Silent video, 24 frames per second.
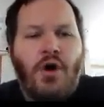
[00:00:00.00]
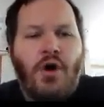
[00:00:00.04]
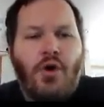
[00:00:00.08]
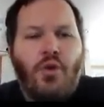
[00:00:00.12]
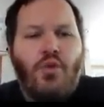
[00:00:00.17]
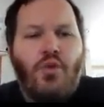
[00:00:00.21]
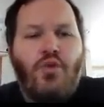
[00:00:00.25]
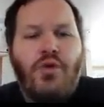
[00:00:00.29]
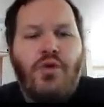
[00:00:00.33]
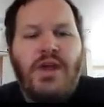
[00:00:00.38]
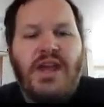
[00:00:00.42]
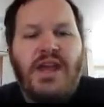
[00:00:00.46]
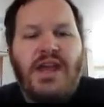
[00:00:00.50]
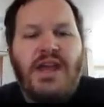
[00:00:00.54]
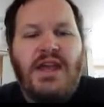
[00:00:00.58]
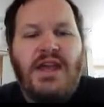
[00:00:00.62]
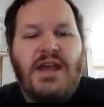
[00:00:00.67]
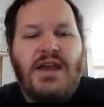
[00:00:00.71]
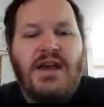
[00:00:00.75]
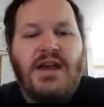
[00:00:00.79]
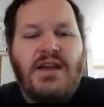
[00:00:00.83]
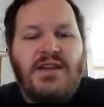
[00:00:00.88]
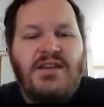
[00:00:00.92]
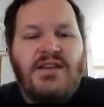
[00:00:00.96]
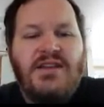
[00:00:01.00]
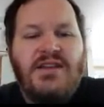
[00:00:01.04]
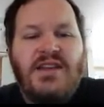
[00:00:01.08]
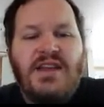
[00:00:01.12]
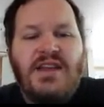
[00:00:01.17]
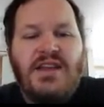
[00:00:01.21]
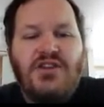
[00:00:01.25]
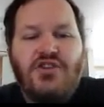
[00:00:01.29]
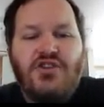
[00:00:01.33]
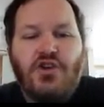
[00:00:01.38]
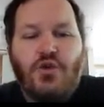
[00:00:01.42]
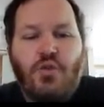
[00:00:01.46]
We
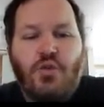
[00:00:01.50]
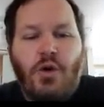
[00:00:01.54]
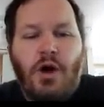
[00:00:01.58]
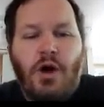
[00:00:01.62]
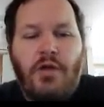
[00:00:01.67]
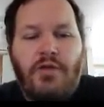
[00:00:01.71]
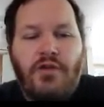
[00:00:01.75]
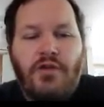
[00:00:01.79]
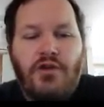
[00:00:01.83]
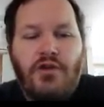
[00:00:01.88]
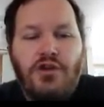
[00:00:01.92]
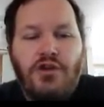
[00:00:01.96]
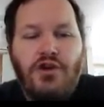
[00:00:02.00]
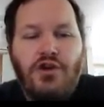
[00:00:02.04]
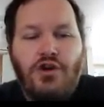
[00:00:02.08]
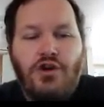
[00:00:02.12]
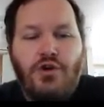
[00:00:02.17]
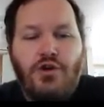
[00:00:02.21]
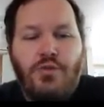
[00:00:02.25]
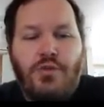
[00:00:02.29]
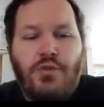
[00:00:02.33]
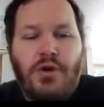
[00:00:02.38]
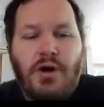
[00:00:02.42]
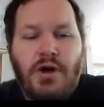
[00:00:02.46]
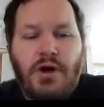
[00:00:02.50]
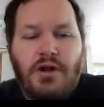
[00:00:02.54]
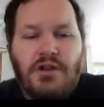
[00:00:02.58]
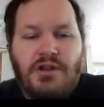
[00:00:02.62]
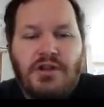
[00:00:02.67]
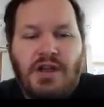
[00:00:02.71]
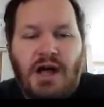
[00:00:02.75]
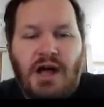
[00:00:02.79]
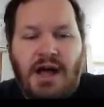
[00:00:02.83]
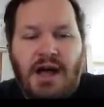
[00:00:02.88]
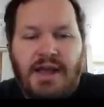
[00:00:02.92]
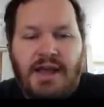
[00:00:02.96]
need to run the loop
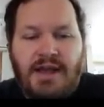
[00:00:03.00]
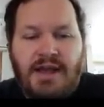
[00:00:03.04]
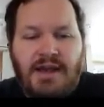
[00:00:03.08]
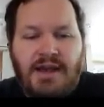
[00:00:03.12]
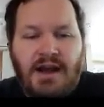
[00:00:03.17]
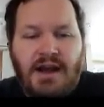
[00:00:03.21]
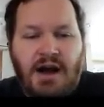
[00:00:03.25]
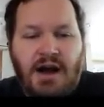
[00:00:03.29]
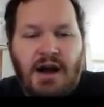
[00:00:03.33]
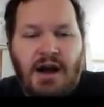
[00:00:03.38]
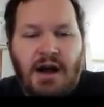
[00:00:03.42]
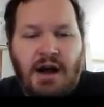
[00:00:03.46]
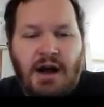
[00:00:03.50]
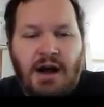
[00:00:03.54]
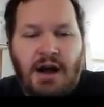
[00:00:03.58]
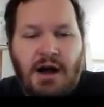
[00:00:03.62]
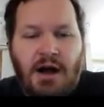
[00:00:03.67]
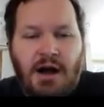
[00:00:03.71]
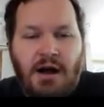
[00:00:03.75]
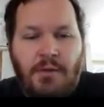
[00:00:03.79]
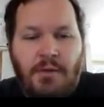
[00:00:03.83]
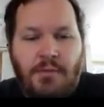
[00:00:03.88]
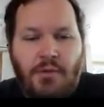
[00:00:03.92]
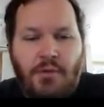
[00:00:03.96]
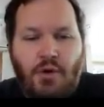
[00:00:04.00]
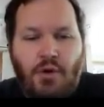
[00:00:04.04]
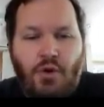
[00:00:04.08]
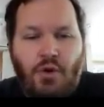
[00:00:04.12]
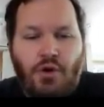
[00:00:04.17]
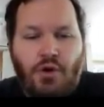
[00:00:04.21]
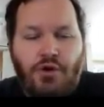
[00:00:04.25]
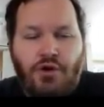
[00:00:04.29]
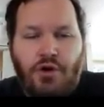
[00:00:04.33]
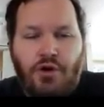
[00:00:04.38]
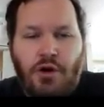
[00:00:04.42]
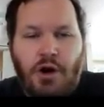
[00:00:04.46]
like
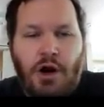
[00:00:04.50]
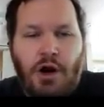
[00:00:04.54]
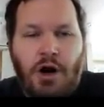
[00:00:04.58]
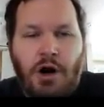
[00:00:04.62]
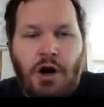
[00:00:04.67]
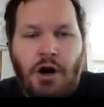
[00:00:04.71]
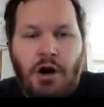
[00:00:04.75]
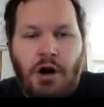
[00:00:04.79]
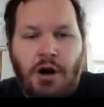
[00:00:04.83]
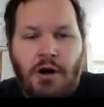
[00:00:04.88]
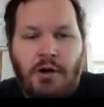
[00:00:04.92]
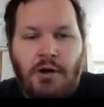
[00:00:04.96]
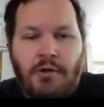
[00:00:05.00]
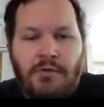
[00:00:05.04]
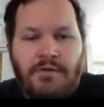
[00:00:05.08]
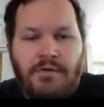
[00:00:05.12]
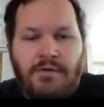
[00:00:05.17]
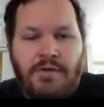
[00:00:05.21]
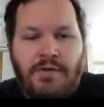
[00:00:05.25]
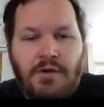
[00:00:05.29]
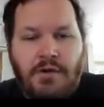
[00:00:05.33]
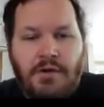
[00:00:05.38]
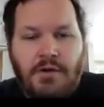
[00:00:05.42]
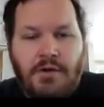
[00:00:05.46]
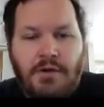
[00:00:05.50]
order of,